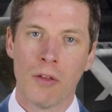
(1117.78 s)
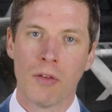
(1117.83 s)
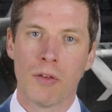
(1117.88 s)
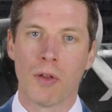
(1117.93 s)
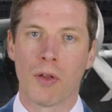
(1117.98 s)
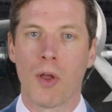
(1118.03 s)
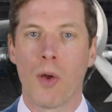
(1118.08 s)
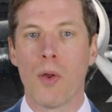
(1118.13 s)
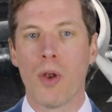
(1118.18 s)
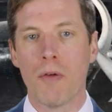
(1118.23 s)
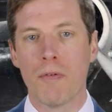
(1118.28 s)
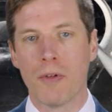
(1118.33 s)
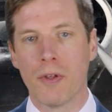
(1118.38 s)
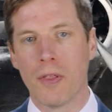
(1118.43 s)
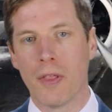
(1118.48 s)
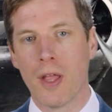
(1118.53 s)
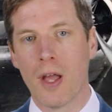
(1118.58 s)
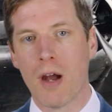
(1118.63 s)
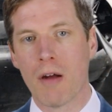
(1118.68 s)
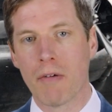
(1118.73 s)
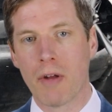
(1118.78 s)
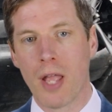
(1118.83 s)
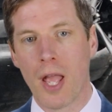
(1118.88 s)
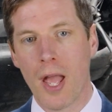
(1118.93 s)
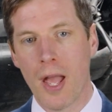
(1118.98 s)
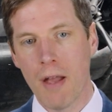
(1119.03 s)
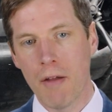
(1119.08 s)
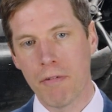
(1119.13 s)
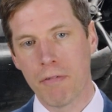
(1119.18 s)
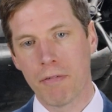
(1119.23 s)
So going over to the
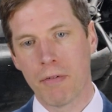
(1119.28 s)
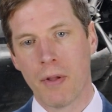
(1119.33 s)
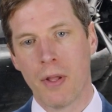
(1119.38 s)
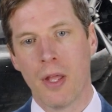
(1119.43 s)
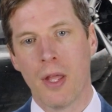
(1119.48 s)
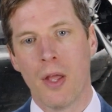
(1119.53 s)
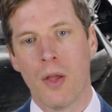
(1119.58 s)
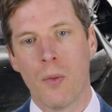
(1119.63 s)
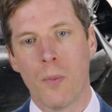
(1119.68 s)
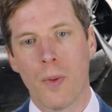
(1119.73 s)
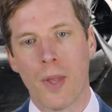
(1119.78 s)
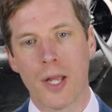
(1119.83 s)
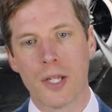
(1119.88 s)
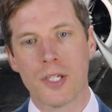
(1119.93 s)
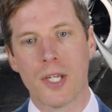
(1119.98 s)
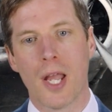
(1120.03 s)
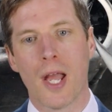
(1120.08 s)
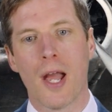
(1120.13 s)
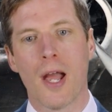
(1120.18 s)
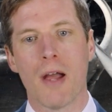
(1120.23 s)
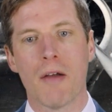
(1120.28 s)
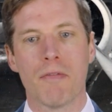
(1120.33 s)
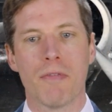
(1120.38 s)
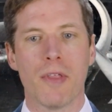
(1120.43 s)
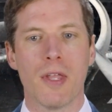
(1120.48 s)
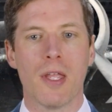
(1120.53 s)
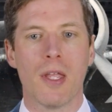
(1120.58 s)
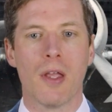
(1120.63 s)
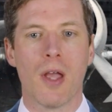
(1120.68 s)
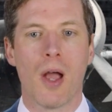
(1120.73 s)
RAF, we actually have
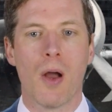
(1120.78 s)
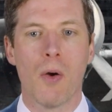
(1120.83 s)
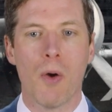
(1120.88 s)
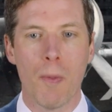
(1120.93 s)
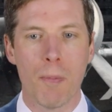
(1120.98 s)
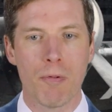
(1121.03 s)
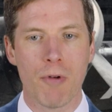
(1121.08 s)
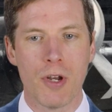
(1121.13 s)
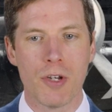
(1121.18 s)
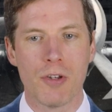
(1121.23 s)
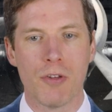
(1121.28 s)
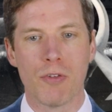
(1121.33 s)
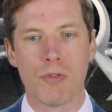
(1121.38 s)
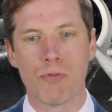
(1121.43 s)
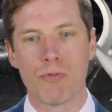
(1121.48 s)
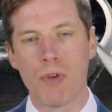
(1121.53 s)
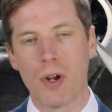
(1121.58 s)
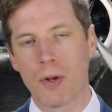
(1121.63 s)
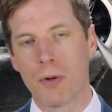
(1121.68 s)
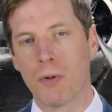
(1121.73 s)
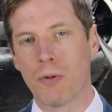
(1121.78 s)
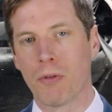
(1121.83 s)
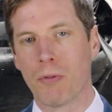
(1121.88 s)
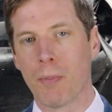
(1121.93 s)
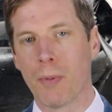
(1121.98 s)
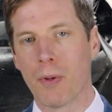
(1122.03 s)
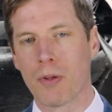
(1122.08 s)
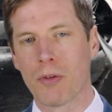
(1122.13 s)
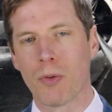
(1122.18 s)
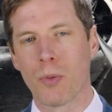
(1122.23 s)
the Operations Records
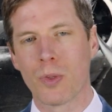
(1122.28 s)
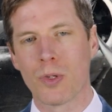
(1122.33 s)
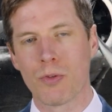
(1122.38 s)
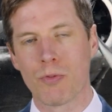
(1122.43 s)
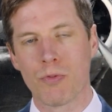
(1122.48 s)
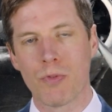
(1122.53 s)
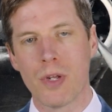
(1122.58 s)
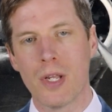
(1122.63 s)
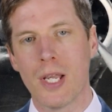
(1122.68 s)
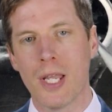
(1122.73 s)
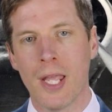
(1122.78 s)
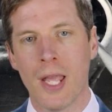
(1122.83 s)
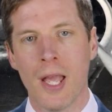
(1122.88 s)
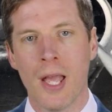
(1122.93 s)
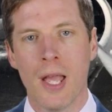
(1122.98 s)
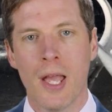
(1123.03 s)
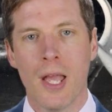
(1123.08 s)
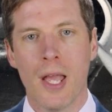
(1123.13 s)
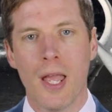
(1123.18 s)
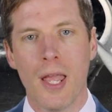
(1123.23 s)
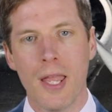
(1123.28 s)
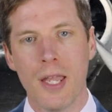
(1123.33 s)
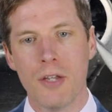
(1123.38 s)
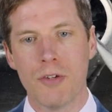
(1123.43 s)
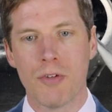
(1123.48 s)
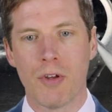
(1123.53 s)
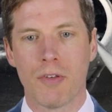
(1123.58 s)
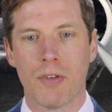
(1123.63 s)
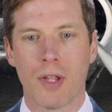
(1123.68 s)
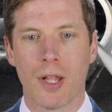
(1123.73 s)
books, which are a really
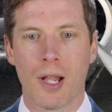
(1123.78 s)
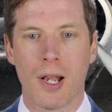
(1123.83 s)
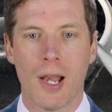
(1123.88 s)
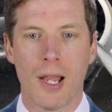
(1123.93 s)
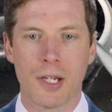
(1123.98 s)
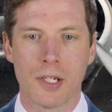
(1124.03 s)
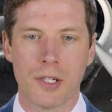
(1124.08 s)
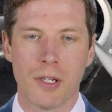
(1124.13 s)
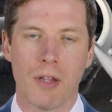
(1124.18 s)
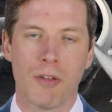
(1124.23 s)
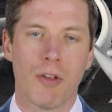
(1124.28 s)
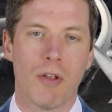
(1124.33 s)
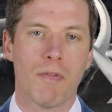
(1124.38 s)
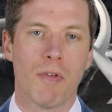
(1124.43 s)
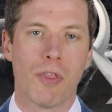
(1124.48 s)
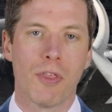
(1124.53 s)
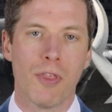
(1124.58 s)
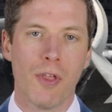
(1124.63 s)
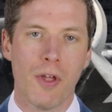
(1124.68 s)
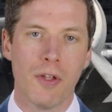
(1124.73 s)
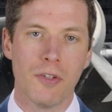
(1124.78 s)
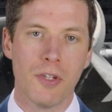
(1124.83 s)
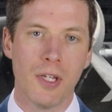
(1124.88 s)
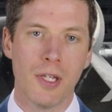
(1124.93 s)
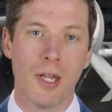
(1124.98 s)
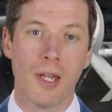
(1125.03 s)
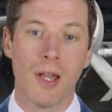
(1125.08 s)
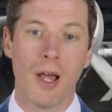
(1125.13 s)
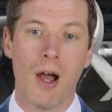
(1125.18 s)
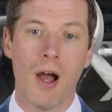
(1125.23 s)
interesting collection. There's over
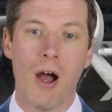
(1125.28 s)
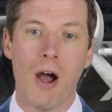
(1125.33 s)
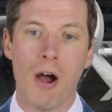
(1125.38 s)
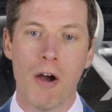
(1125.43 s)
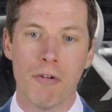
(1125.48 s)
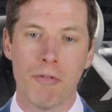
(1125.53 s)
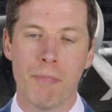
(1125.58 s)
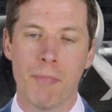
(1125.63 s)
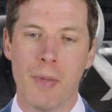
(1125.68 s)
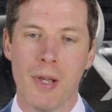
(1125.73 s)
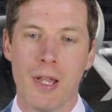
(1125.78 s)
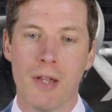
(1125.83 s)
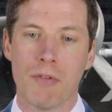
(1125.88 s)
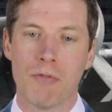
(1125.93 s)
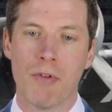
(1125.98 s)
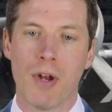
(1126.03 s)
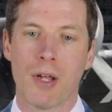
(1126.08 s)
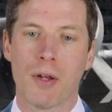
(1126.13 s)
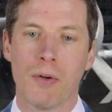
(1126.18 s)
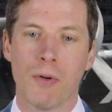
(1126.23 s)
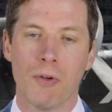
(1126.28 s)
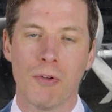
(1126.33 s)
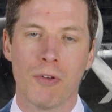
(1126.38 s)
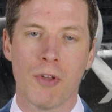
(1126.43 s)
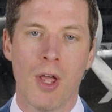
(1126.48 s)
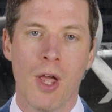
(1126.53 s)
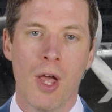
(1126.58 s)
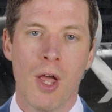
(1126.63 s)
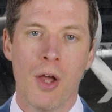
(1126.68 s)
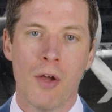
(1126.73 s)
13.5 million records
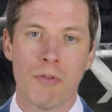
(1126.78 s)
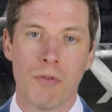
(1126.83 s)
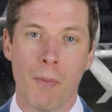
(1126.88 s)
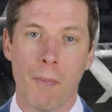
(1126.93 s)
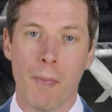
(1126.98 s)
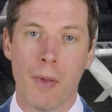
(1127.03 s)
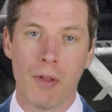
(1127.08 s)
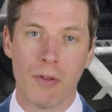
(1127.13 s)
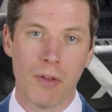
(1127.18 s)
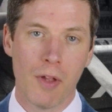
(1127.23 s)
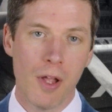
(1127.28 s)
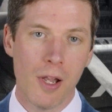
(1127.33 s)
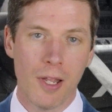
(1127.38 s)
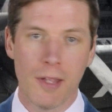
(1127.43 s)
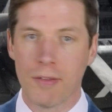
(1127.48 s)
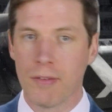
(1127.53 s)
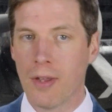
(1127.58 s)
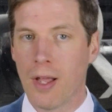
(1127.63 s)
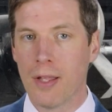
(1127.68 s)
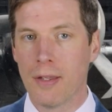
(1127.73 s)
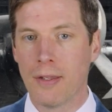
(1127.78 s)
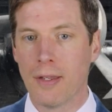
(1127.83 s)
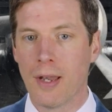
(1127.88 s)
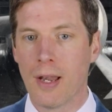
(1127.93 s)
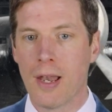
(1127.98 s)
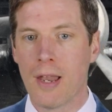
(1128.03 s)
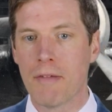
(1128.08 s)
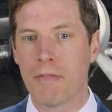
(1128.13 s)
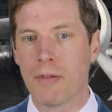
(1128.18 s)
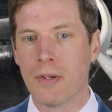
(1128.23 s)
from as early as
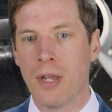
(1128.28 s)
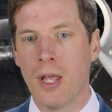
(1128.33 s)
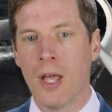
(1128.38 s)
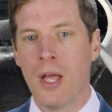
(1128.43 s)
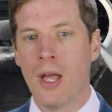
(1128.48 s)
1911